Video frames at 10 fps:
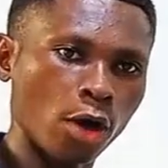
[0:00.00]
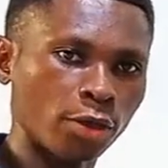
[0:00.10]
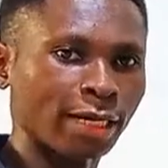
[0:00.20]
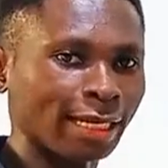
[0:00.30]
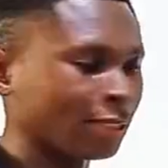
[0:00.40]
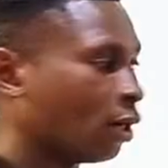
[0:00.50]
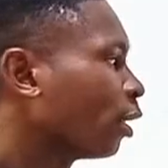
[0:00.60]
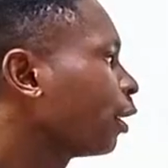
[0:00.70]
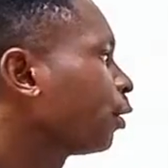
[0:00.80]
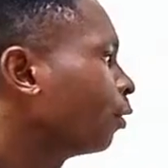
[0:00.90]
or you can
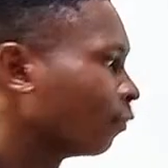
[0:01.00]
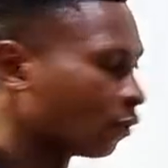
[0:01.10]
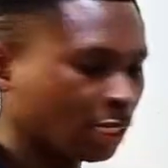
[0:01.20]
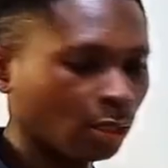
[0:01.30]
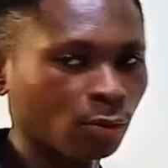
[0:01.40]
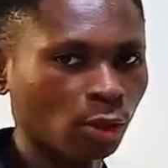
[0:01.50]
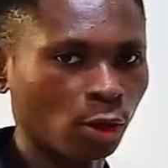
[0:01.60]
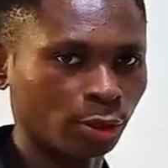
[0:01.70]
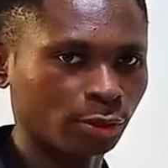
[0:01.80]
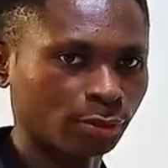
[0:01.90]
call it your vocal
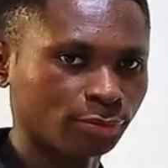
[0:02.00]
cord.